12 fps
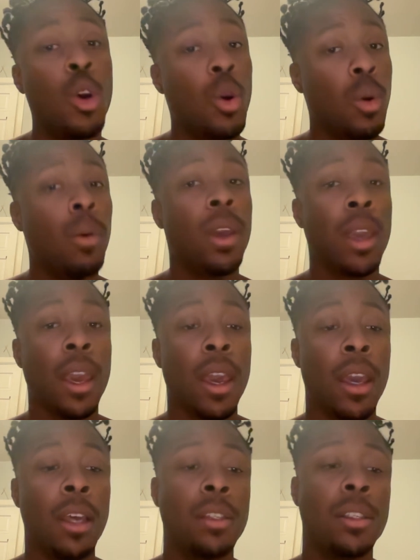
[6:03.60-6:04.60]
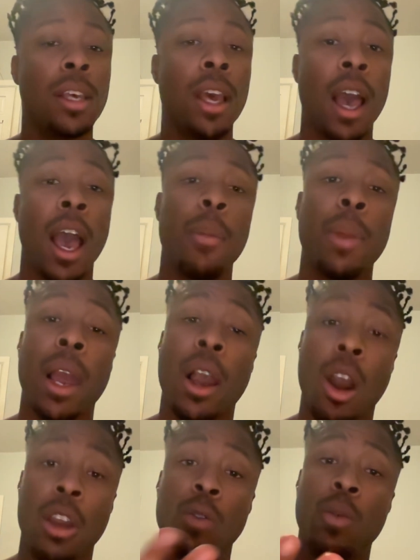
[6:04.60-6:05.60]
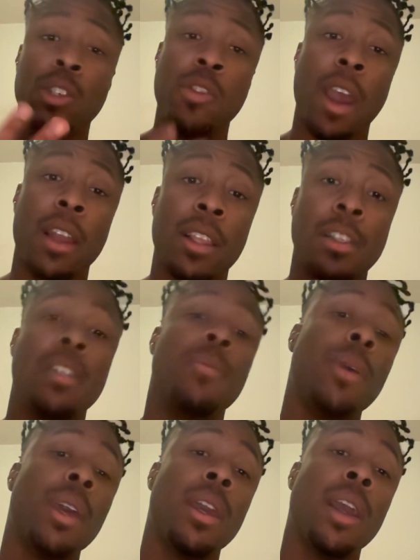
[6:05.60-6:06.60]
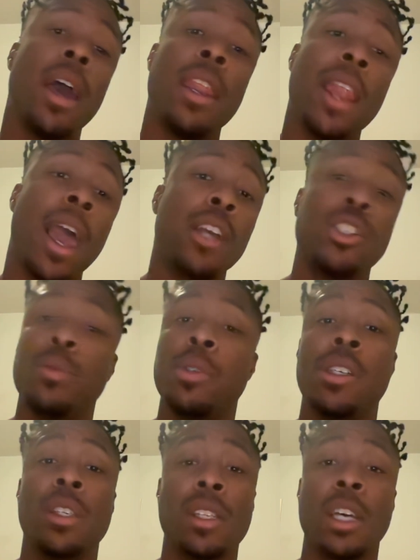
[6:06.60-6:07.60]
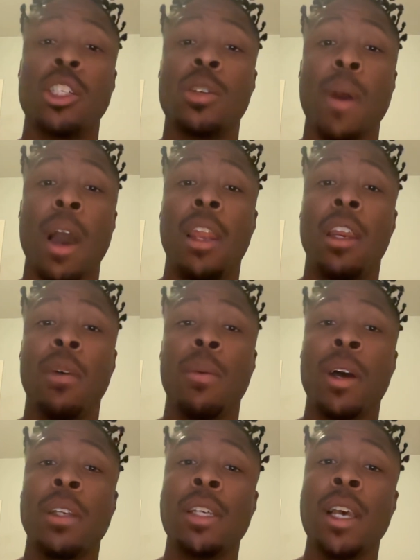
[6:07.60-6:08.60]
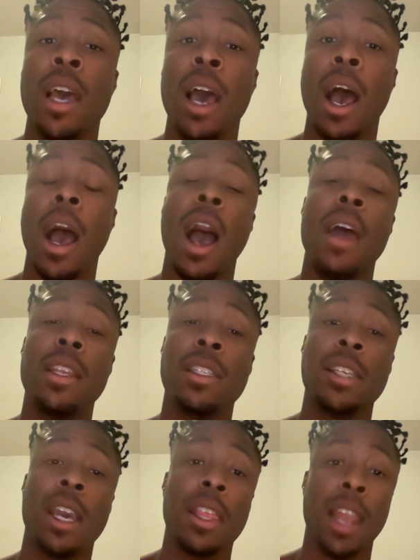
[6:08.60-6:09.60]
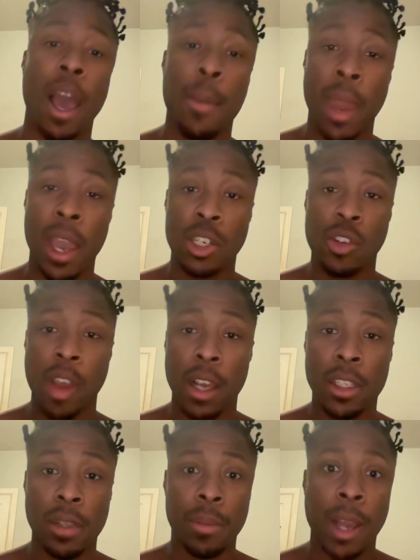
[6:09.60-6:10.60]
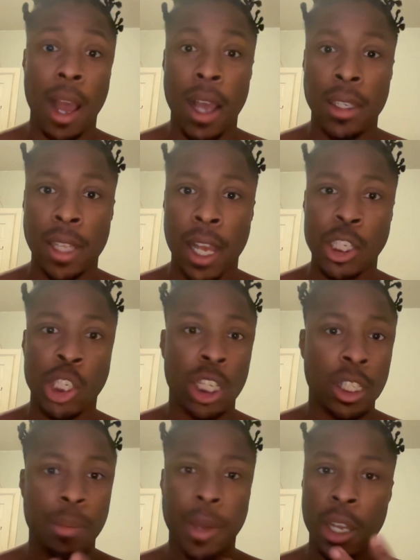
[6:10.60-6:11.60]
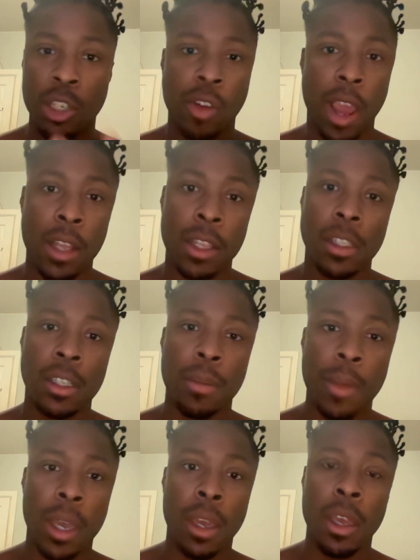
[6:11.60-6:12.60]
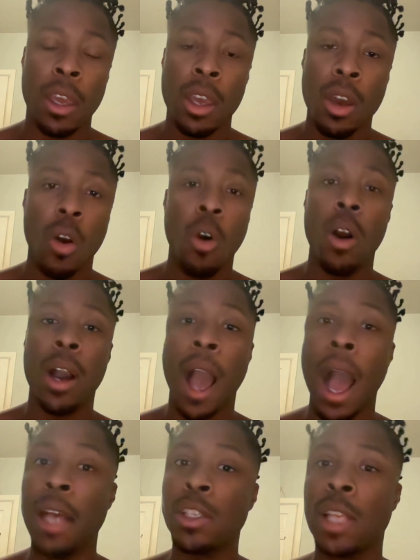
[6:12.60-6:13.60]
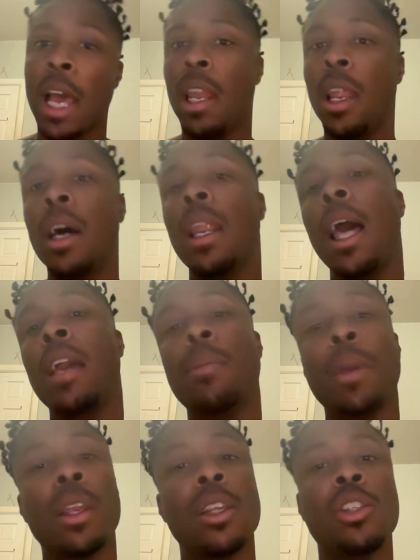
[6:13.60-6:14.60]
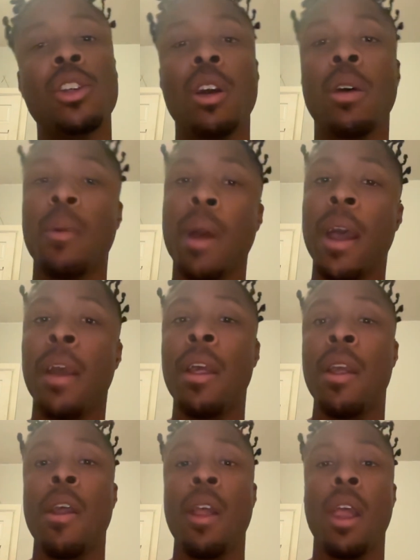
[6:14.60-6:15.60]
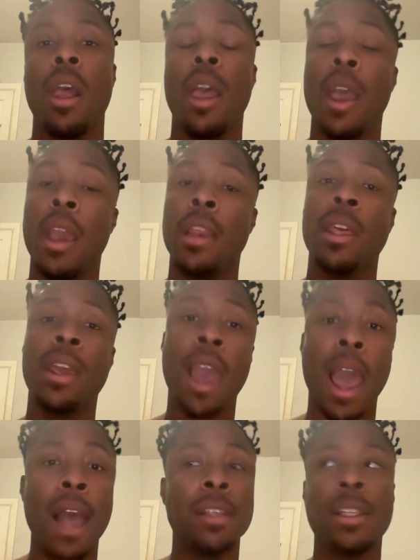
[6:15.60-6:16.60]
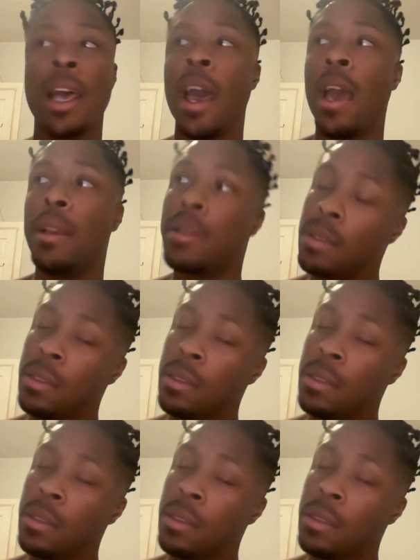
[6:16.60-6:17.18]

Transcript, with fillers: who he is, I'd be like, "Are you attracted to me? I didn't ask you what your sexuality." I understand that I may attract some guys that just be attracted to me, or guys that look like me in a certain way, and he has that